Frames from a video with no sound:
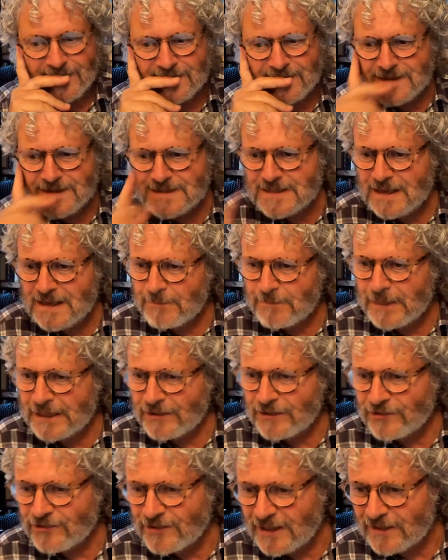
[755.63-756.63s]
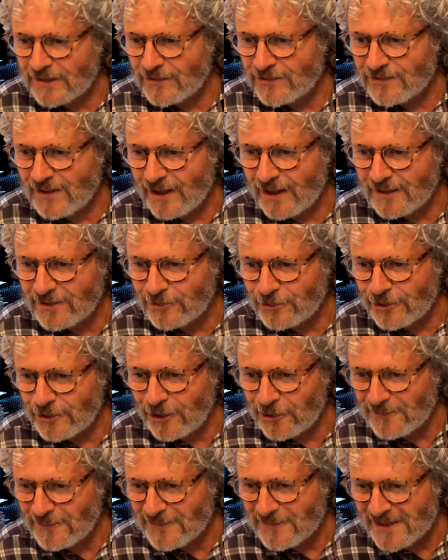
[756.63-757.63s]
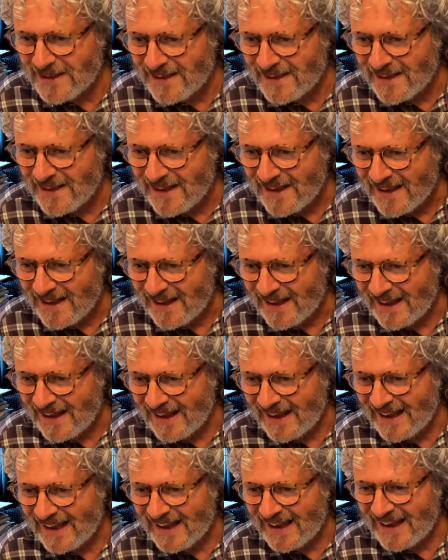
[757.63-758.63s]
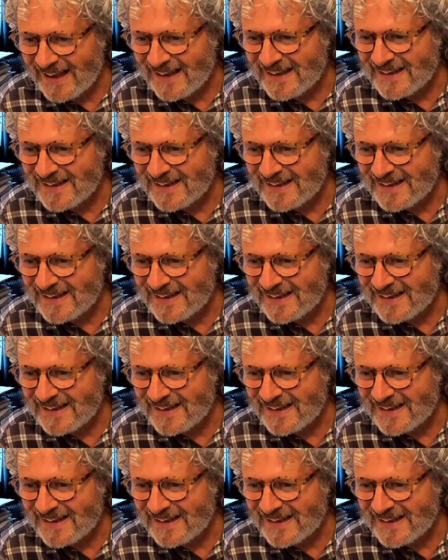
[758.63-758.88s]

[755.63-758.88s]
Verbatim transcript: does that make sense i don't know uh,